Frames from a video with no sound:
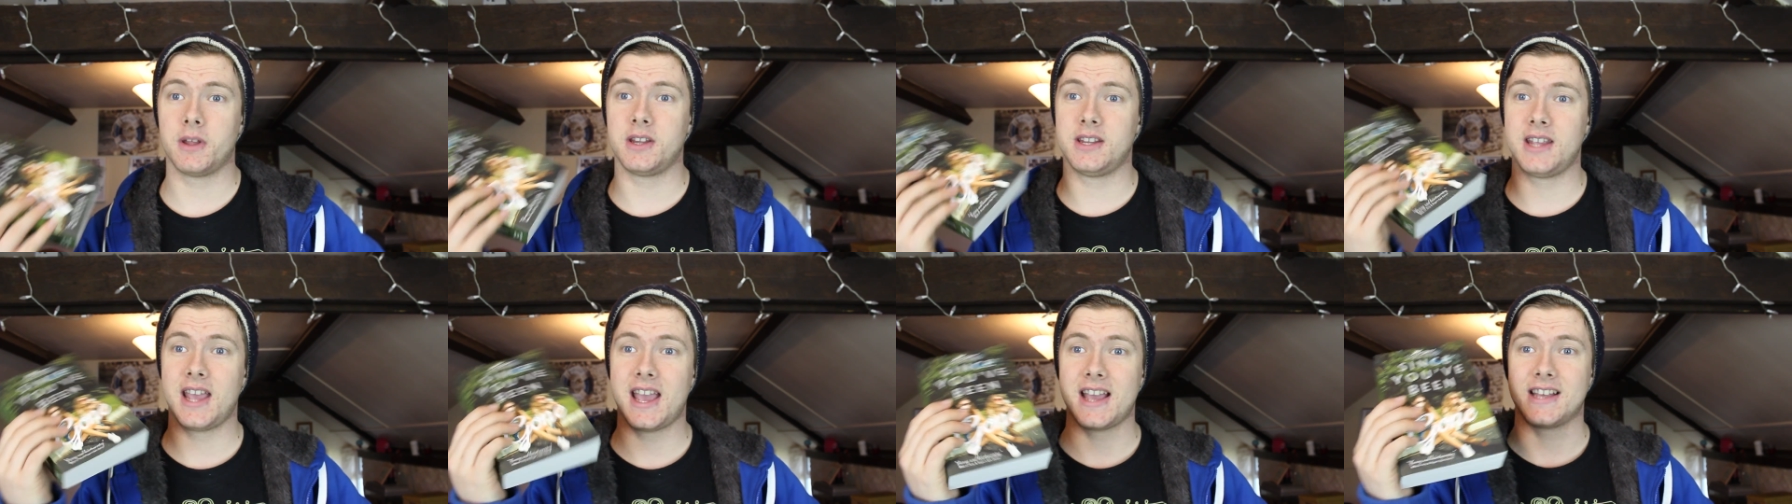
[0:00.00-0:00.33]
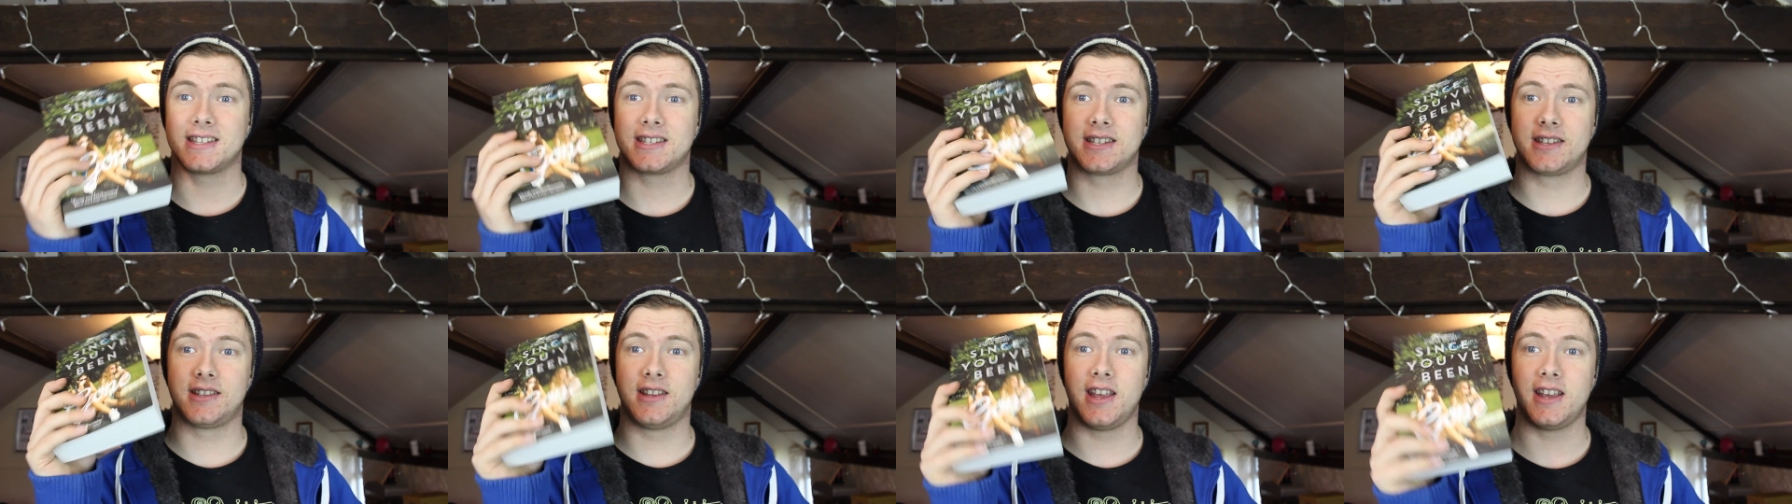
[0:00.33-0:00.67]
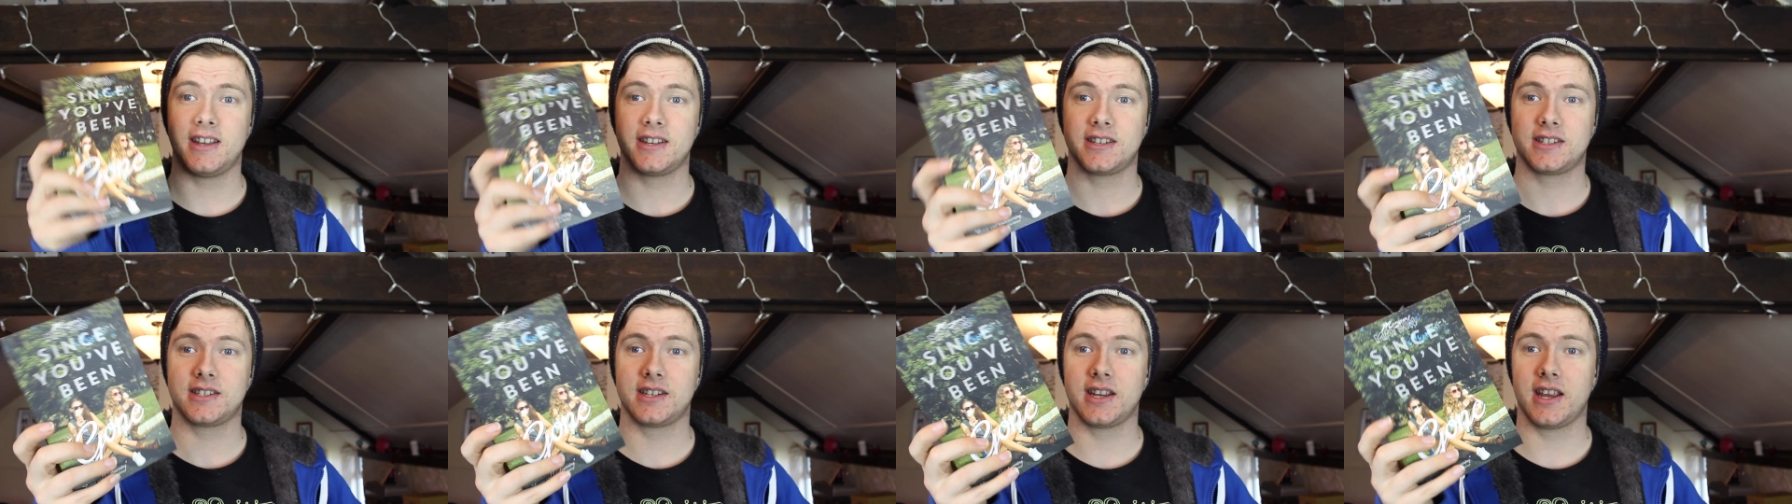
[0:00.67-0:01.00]
But yes,
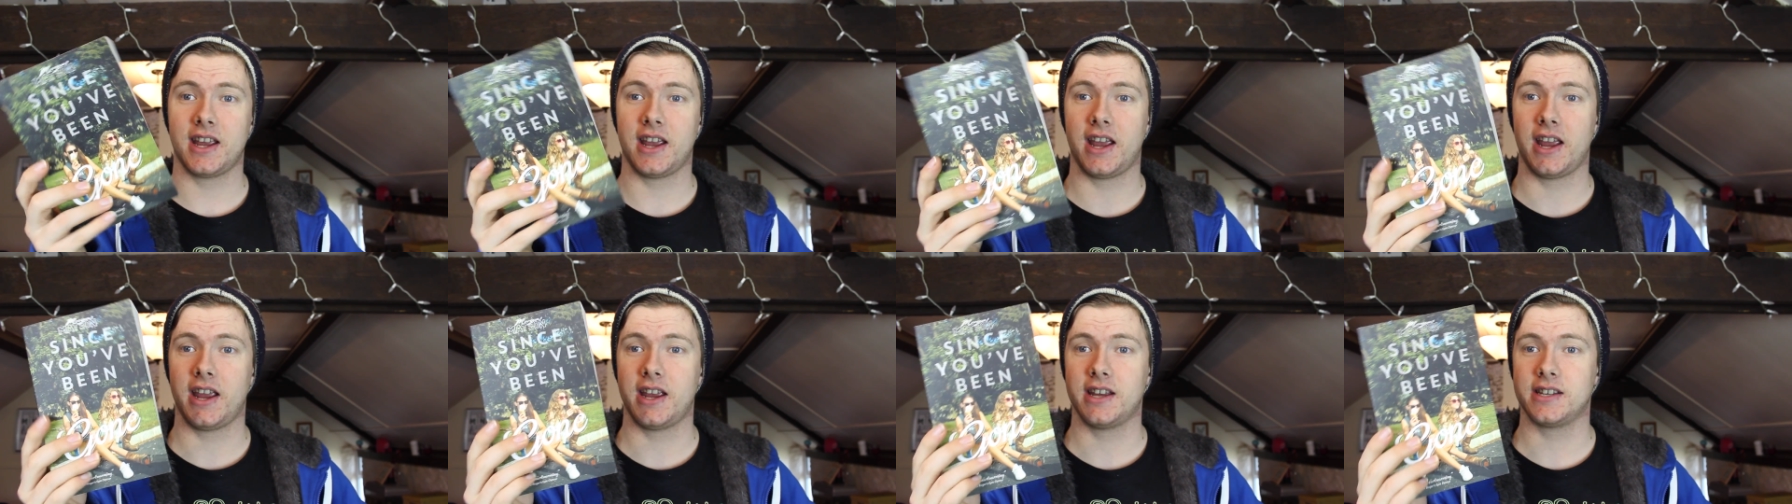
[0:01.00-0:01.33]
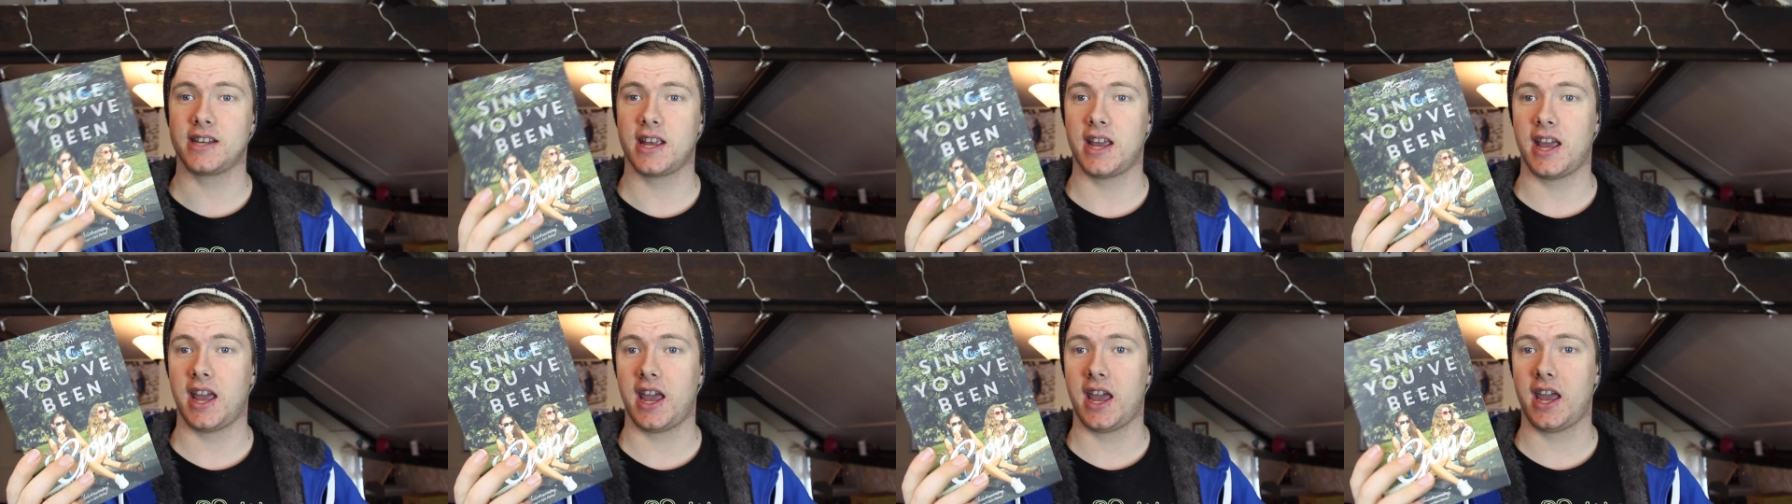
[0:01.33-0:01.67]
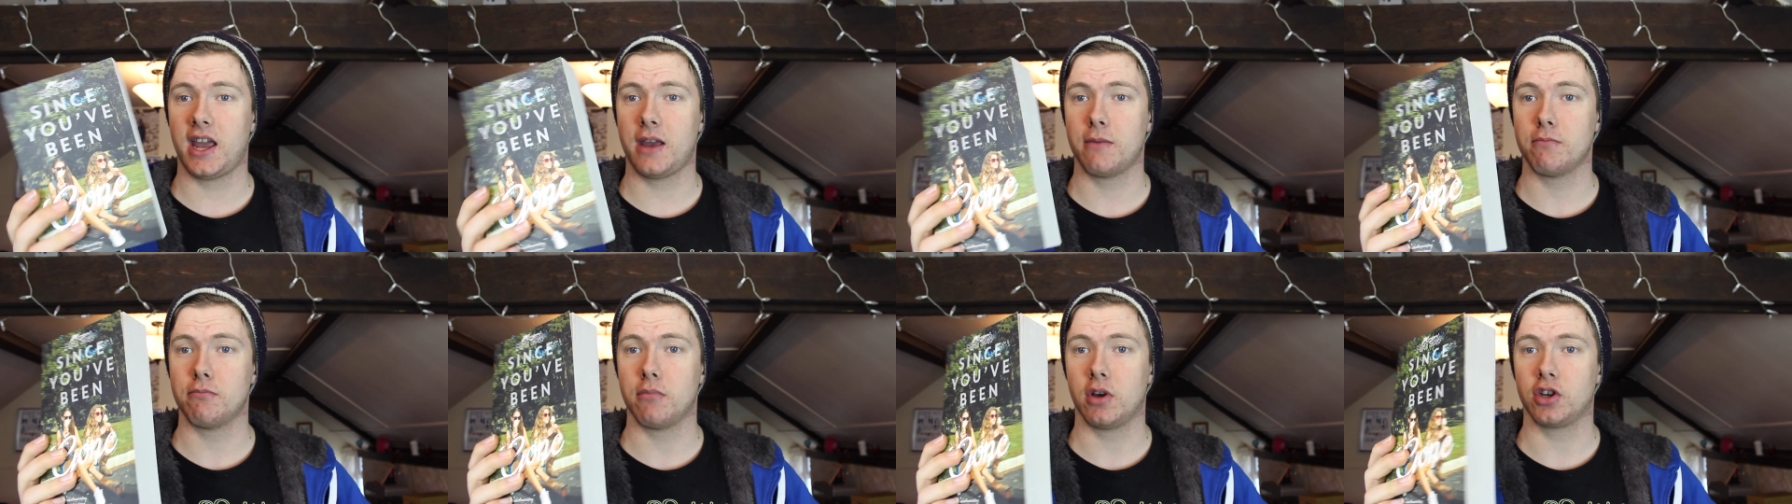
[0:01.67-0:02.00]
this is
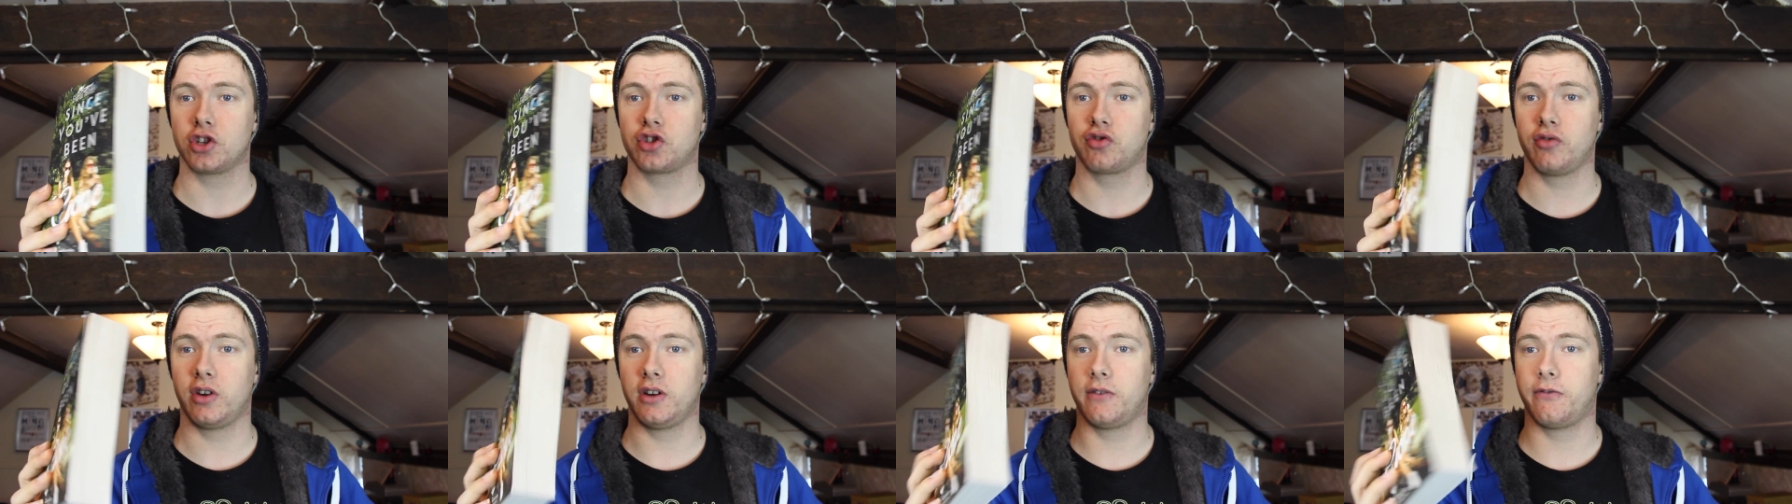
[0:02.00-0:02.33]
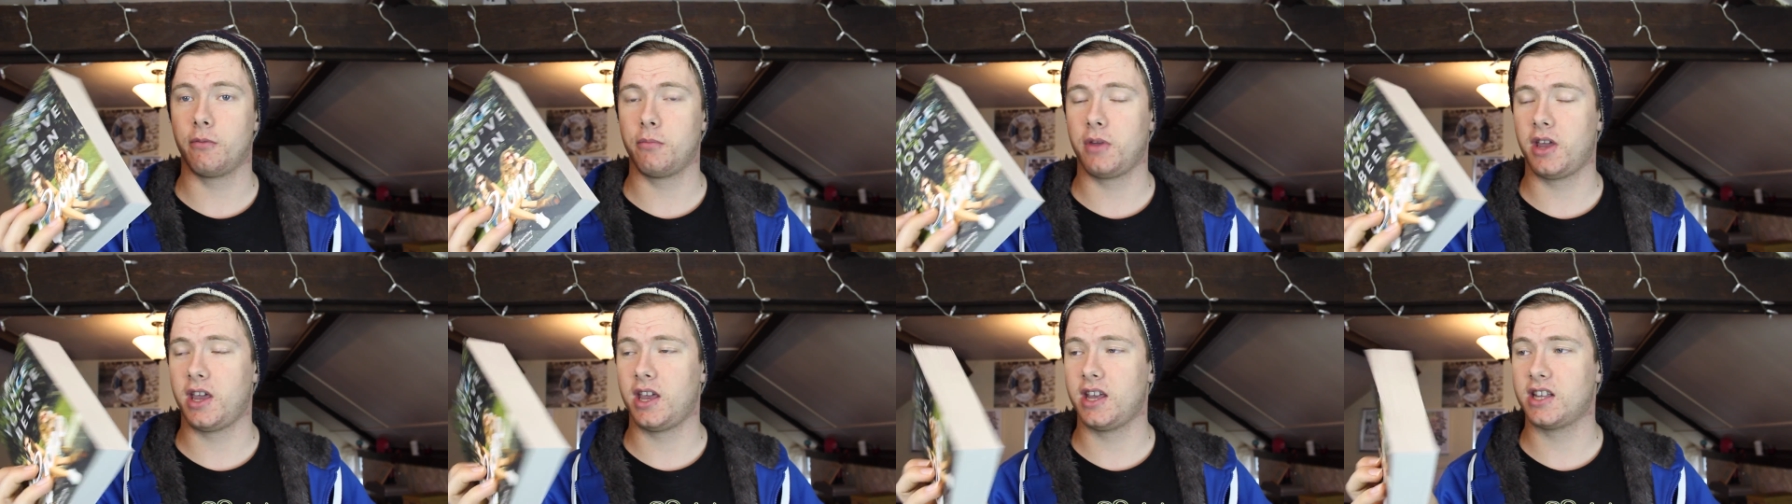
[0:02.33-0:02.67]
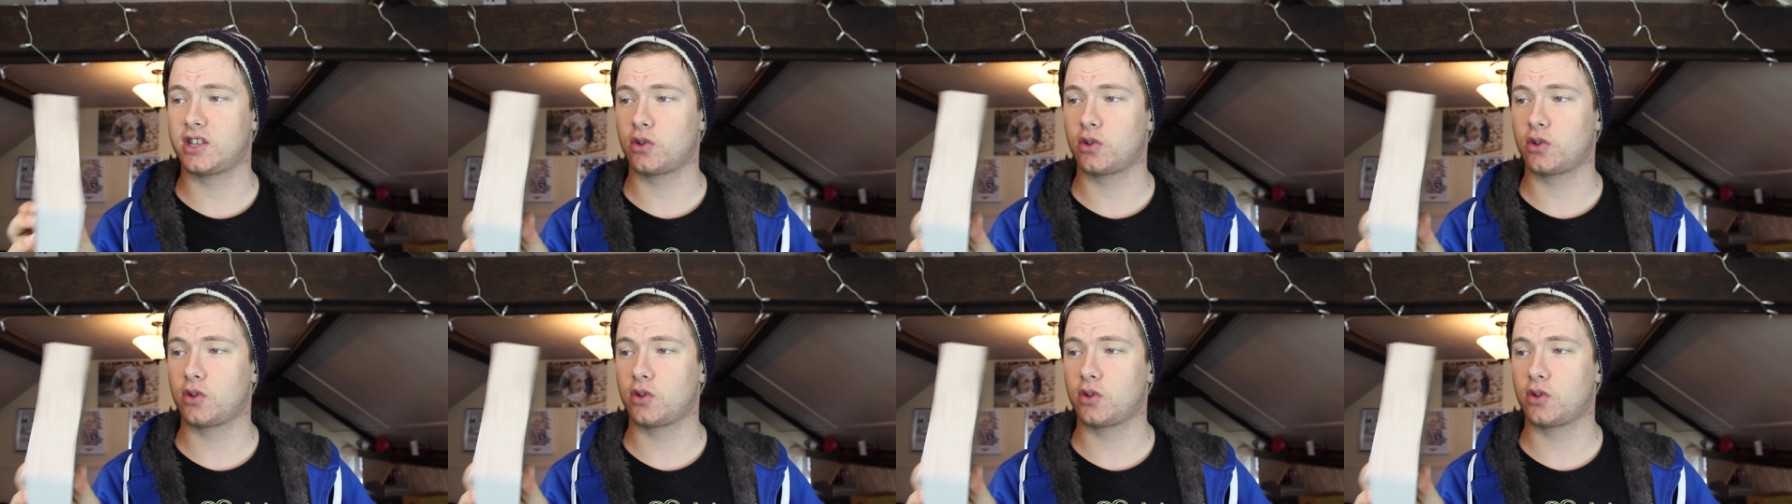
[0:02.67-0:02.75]
a must read for me.